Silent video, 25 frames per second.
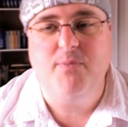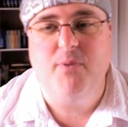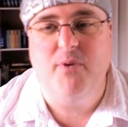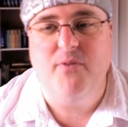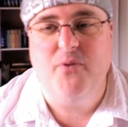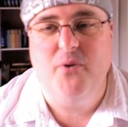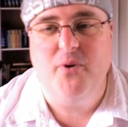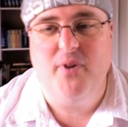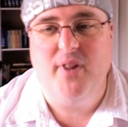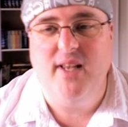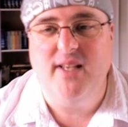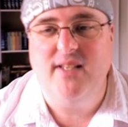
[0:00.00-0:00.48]

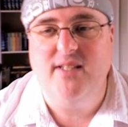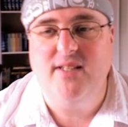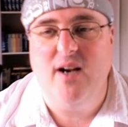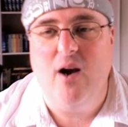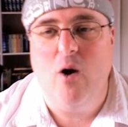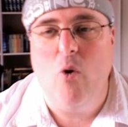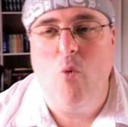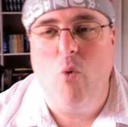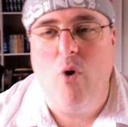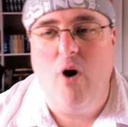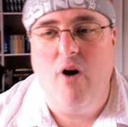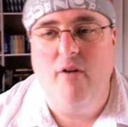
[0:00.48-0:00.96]
before they
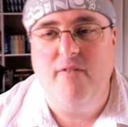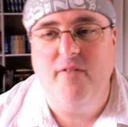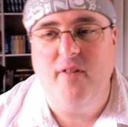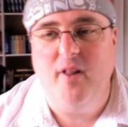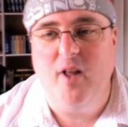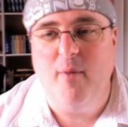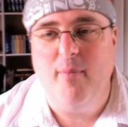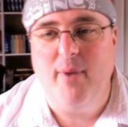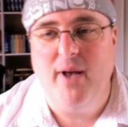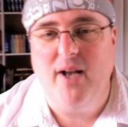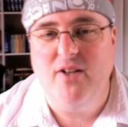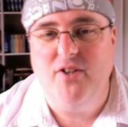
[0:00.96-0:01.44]
start
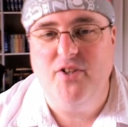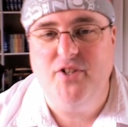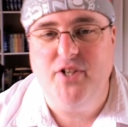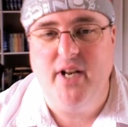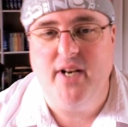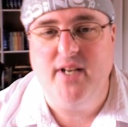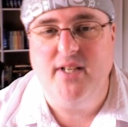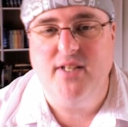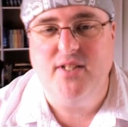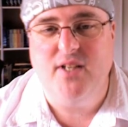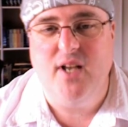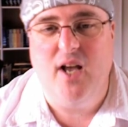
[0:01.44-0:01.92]
waffling about
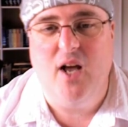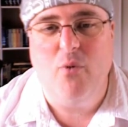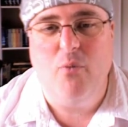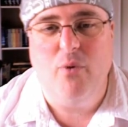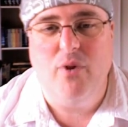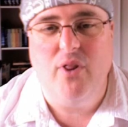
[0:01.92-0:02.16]
genocide